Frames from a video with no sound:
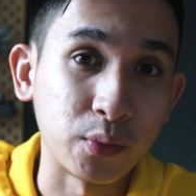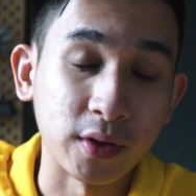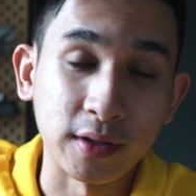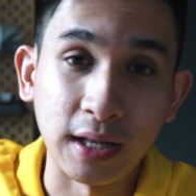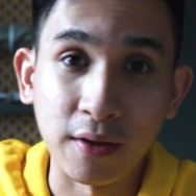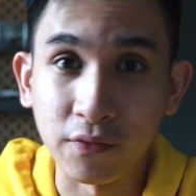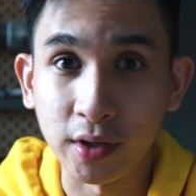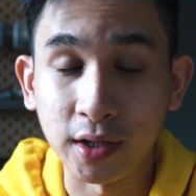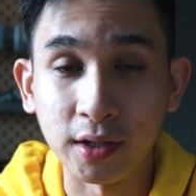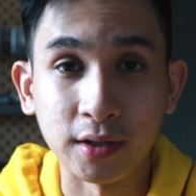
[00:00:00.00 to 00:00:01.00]
With
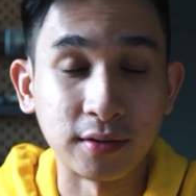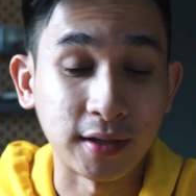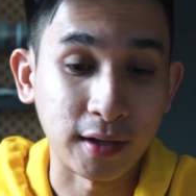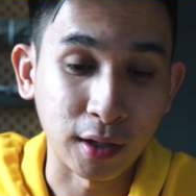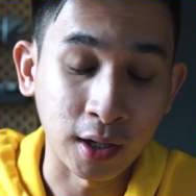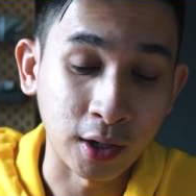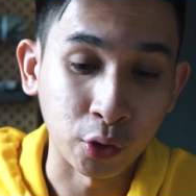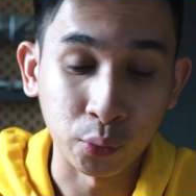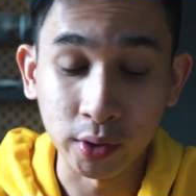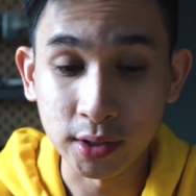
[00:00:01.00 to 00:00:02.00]
11, the 10R
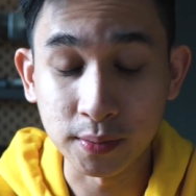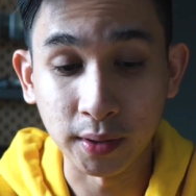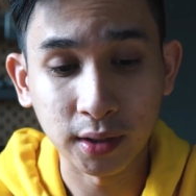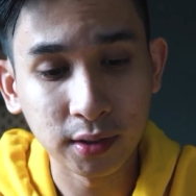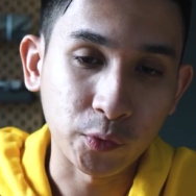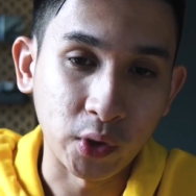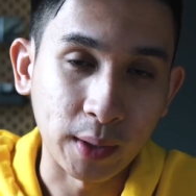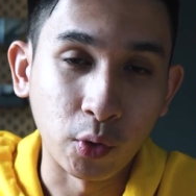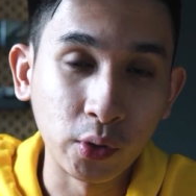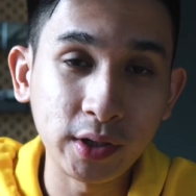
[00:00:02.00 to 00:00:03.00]
onwards. But when
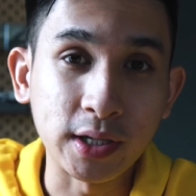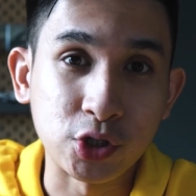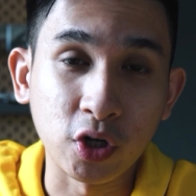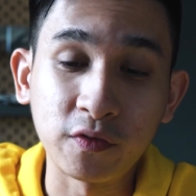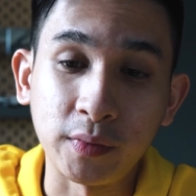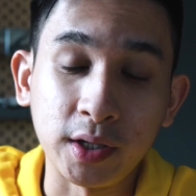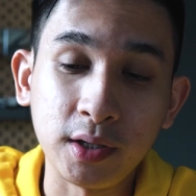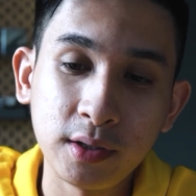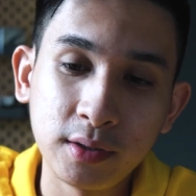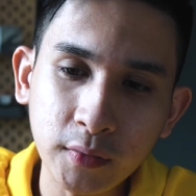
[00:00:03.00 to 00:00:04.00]
I'm holding this 12
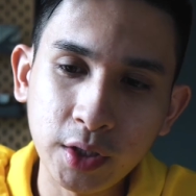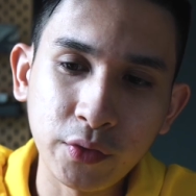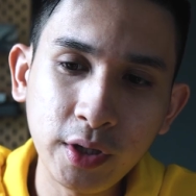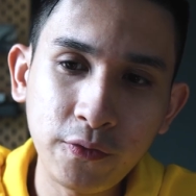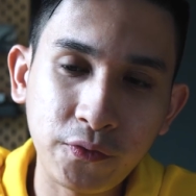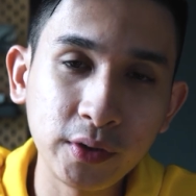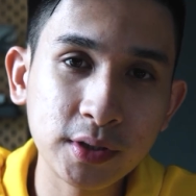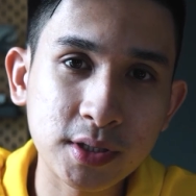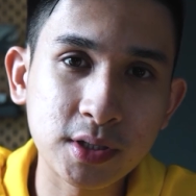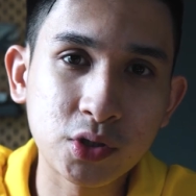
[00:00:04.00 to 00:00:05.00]
mini, it really
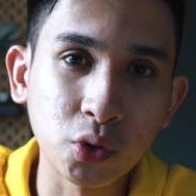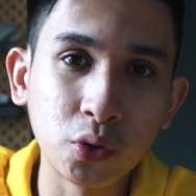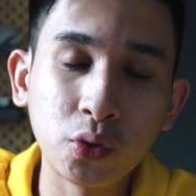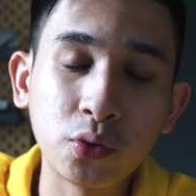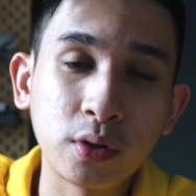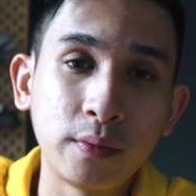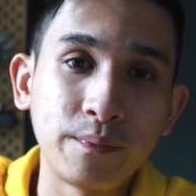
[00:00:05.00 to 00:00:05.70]
feels so